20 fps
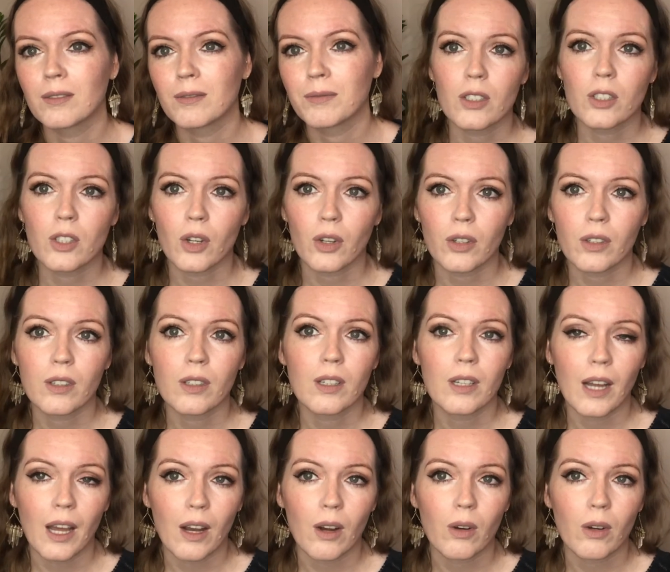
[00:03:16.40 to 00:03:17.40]
So
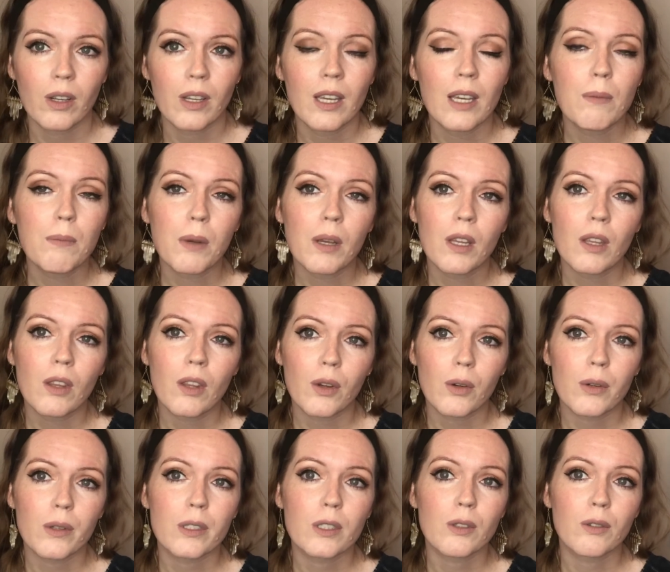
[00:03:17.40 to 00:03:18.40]
now, keeping
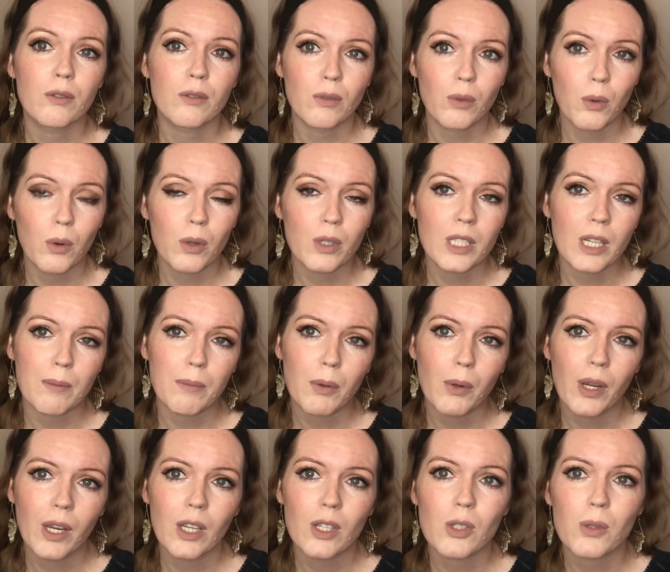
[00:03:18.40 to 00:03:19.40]
those 4
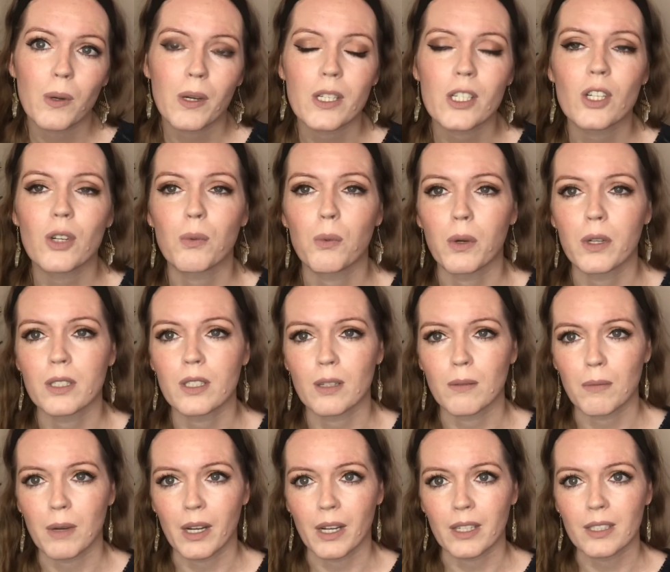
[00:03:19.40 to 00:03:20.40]
WH question words in
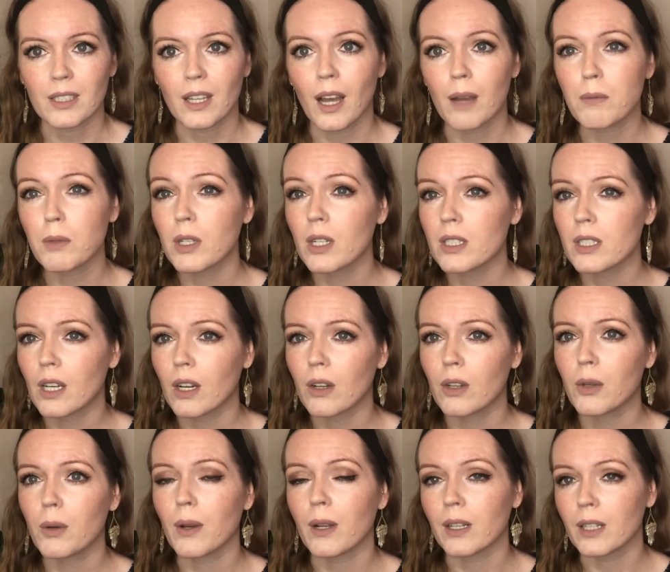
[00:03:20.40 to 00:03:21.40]
mind, I'm going to tell
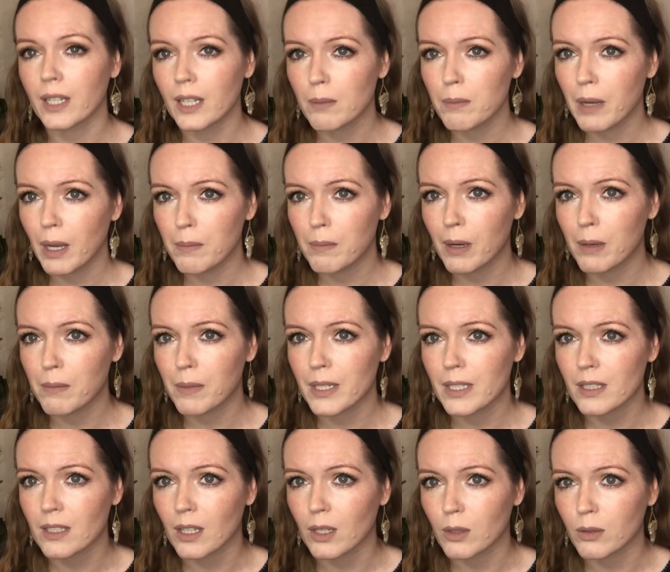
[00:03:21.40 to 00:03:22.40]
you a little bit about
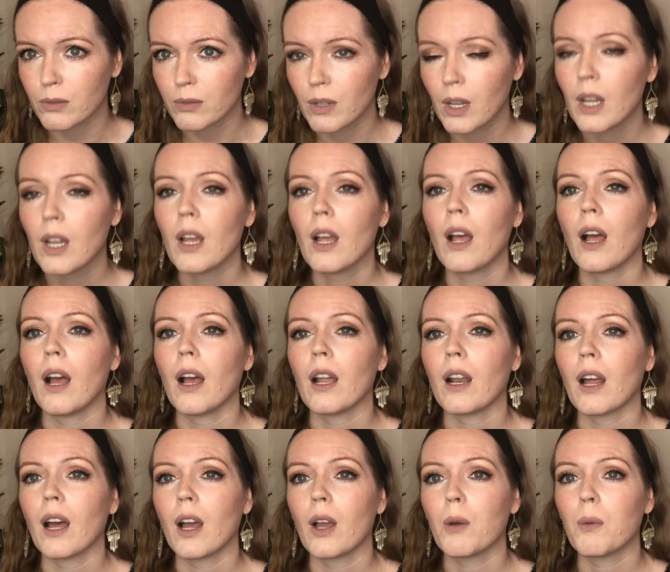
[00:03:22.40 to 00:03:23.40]
myself, and
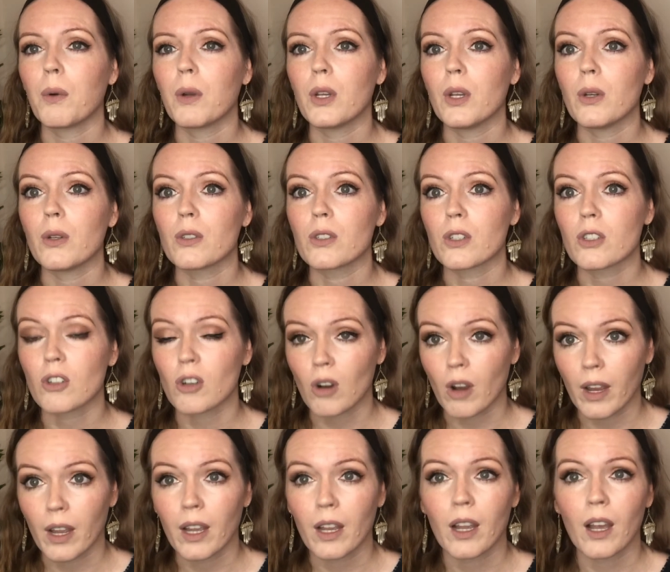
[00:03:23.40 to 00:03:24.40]
I want you to
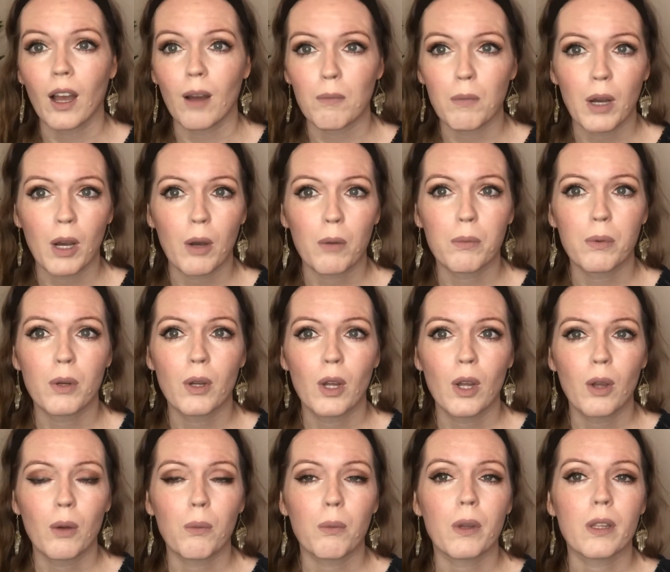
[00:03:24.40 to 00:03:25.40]
try and come up
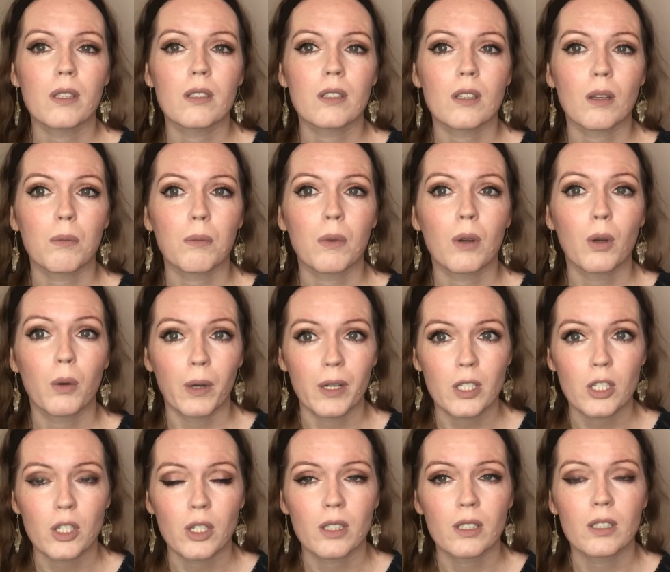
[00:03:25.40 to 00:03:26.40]
with some
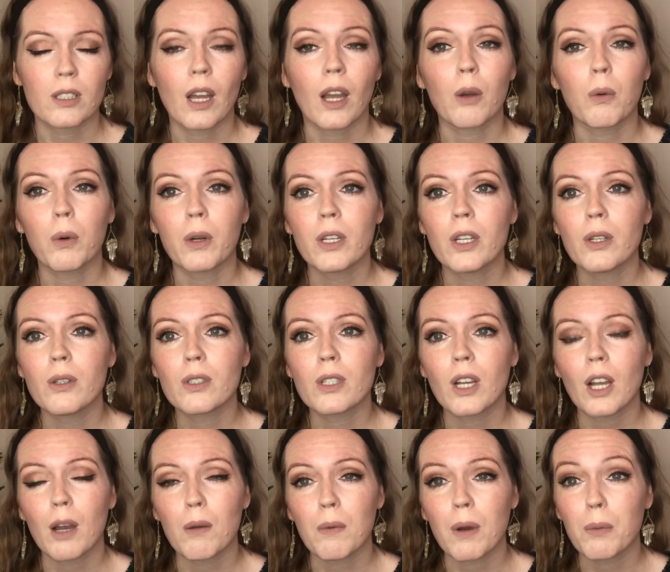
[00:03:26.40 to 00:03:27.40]
questions. I want you to
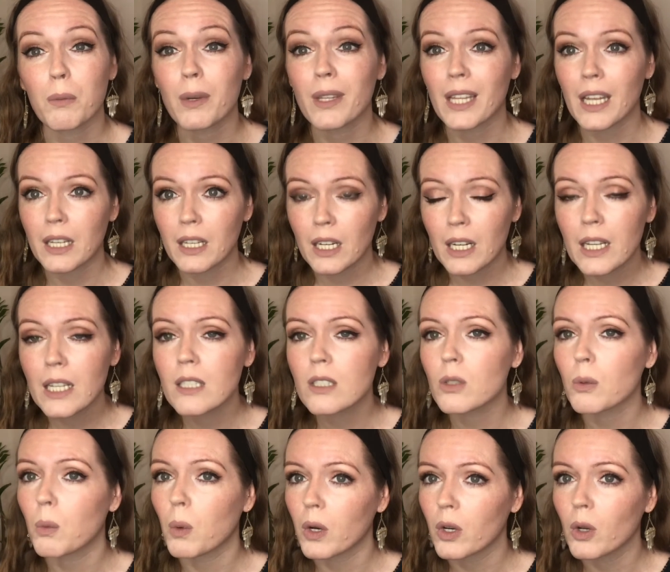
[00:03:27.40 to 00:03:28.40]
come up with at least
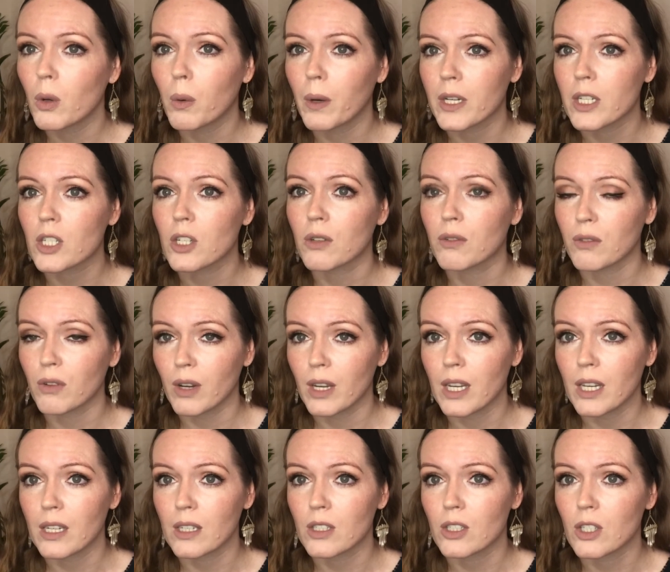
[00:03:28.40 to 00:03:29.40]
1 question for
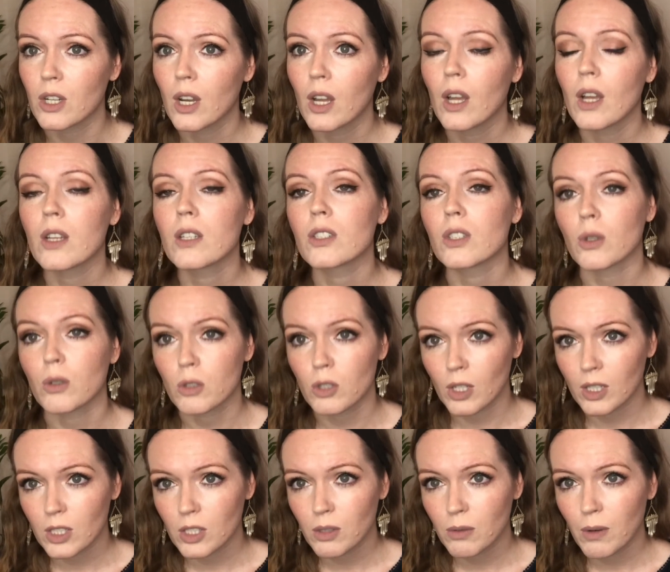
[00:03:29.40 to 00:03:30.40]
each. So
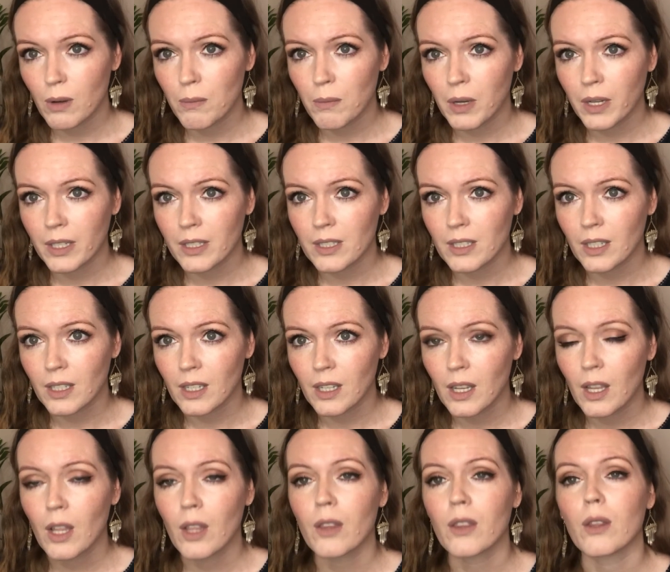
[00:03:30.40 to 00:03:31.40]
just a reminder,
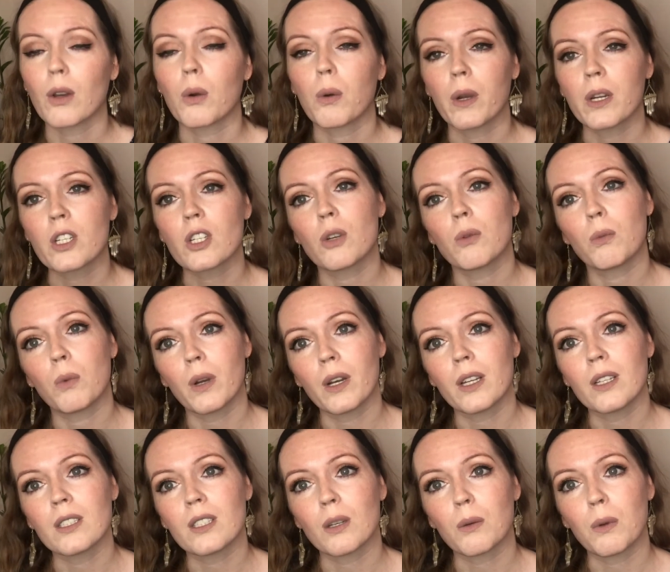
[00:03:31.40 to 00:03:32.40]
the question
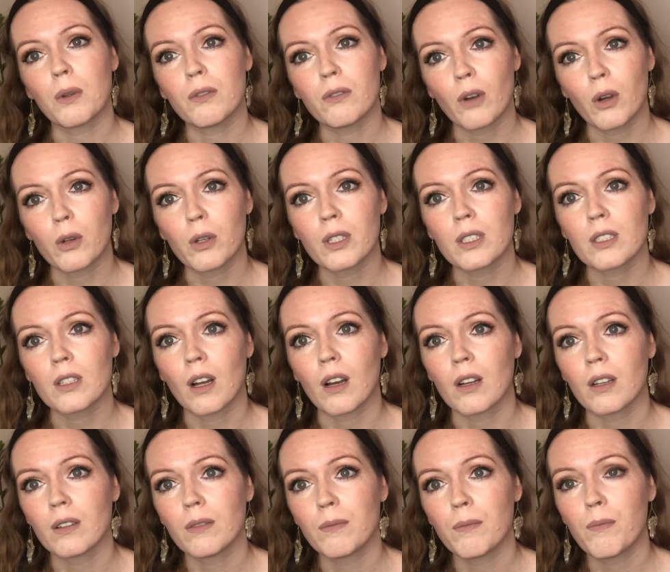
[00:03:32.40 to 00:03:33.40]
words that we focused
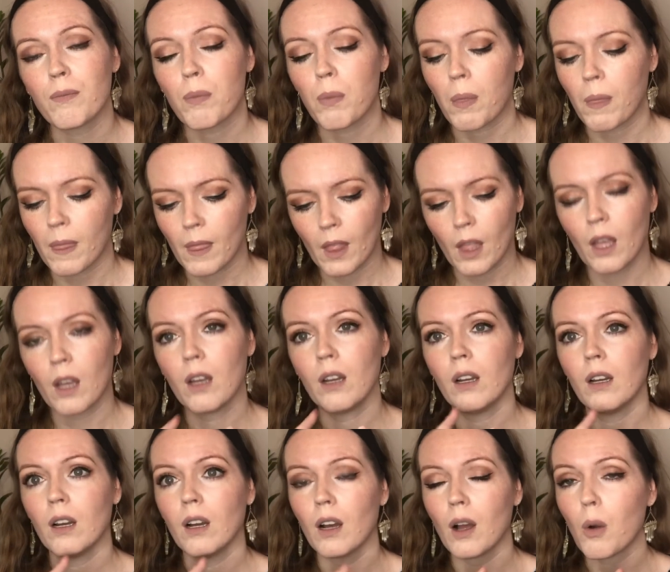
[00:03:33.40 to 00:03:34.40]
on:
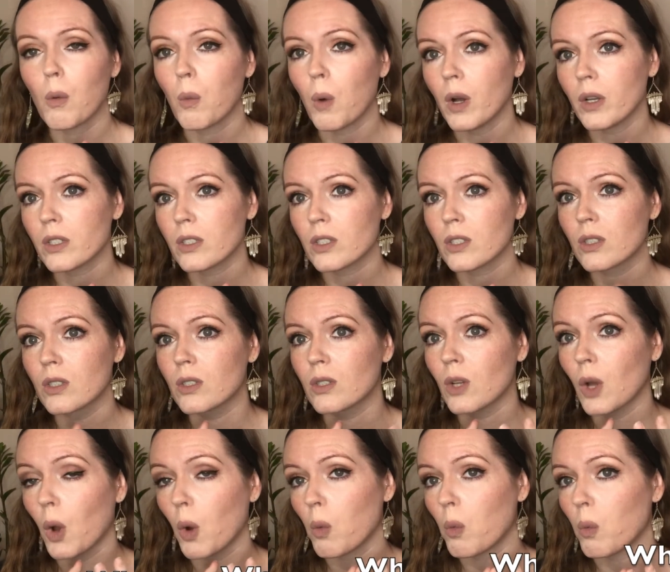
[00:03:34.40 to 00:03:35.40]
what,
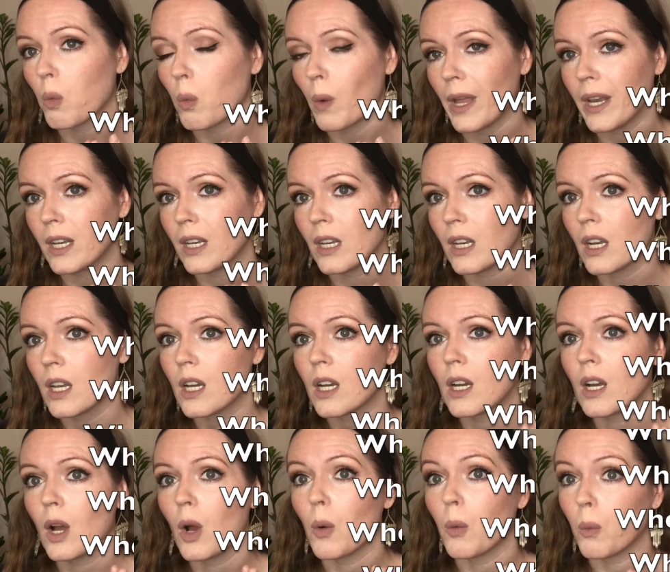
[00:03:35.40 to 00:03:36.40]
when,
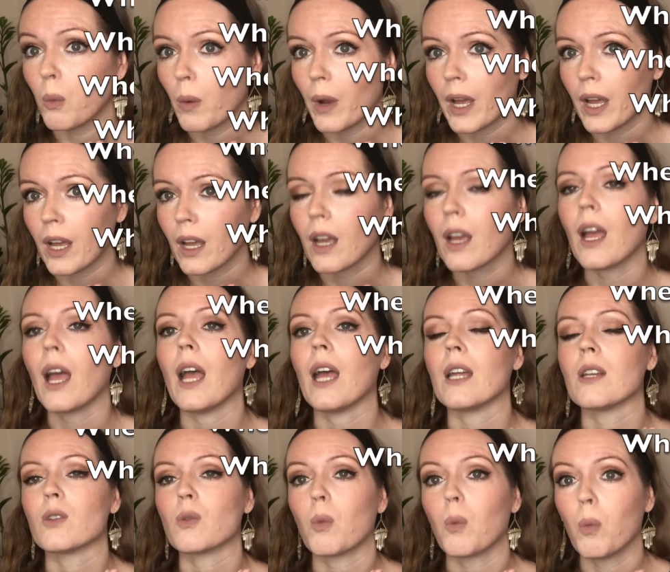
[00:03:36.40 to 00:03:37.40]
where,
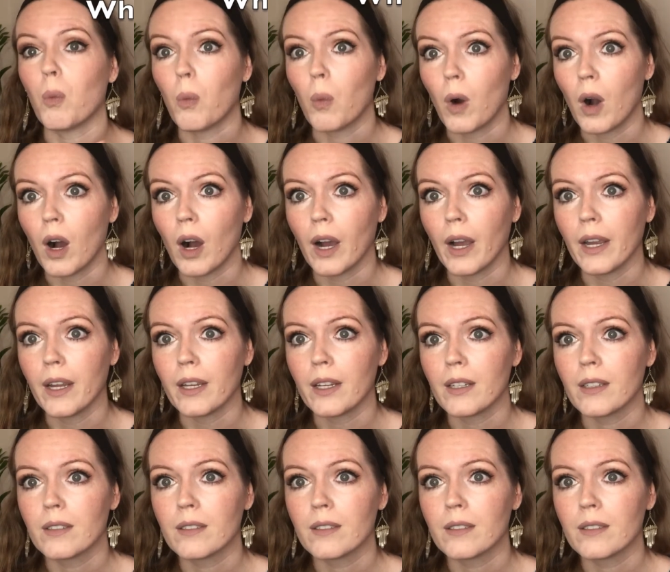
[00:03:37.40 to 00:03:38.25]
and why.